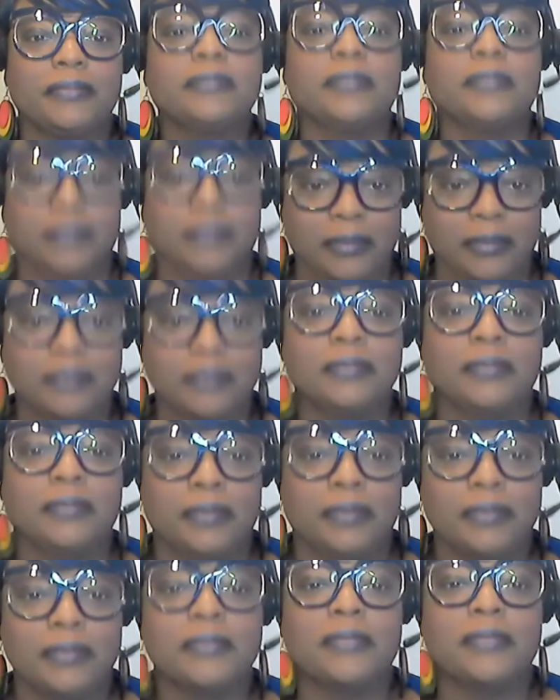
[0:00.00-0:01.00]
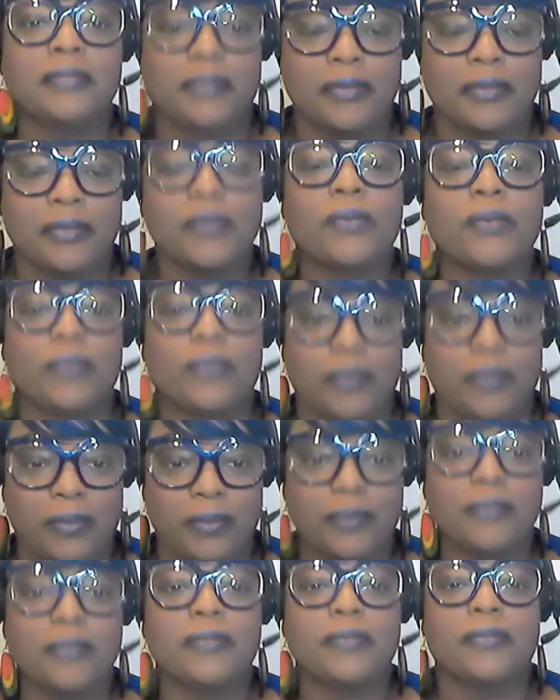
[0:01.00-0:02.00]

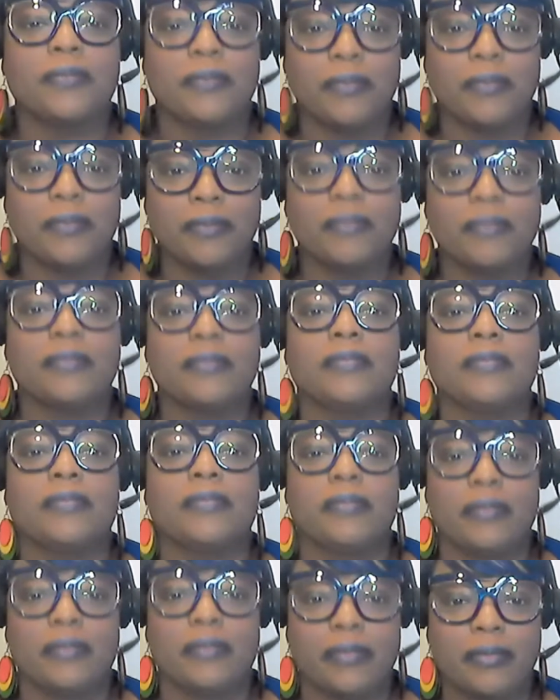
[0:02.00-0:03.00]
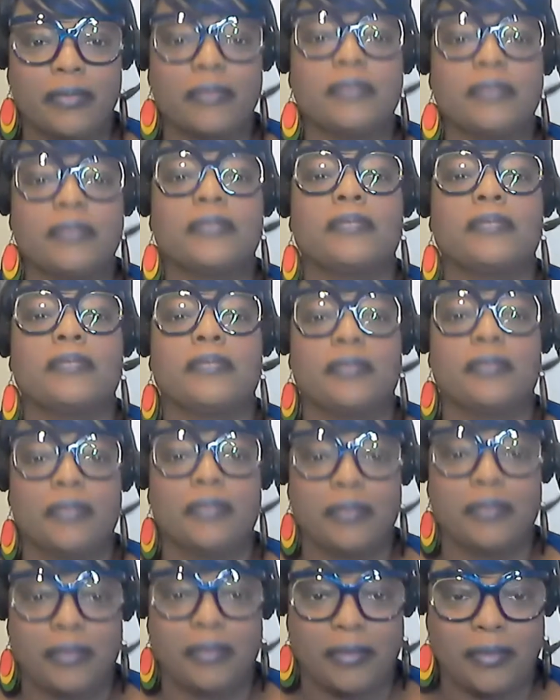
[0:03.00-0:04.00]

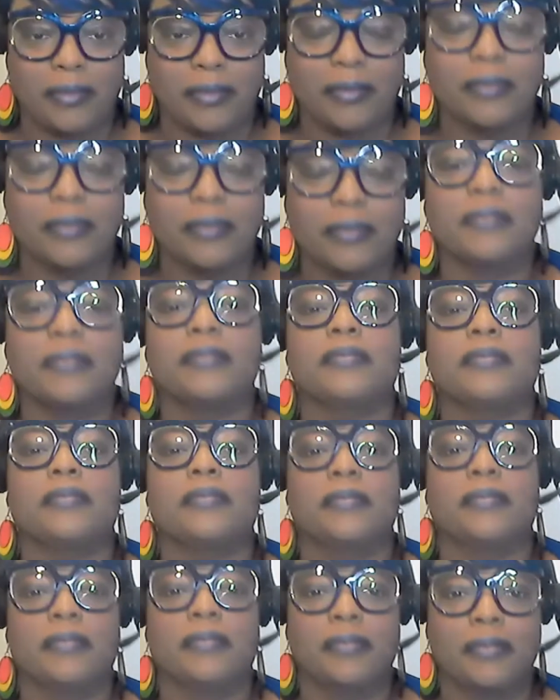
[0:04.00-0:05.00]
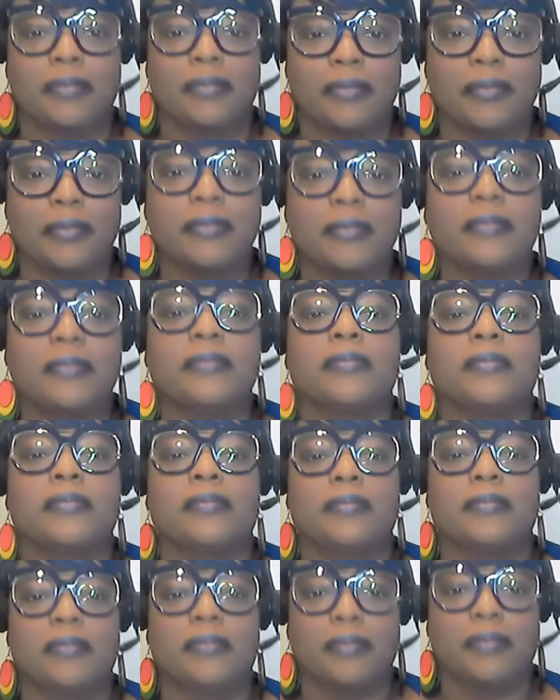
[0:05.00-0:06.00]

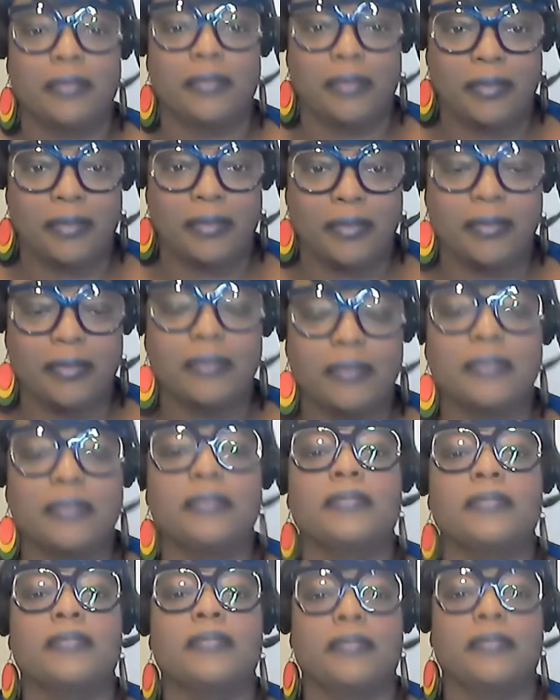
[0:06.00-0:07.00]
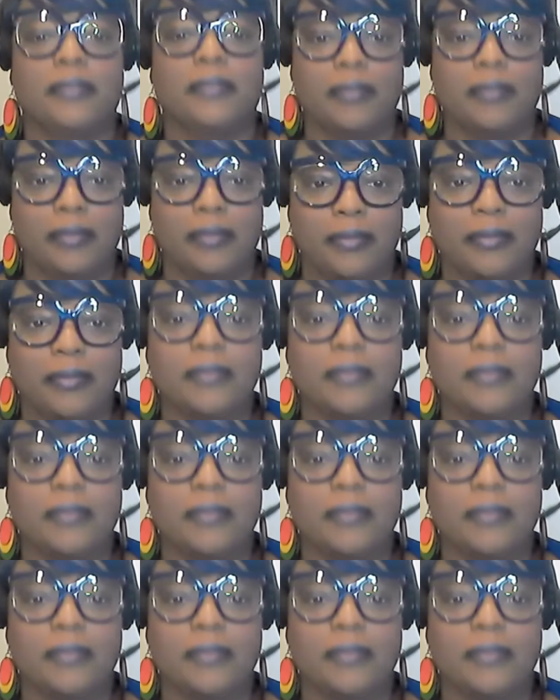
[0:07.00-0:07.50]
(silent)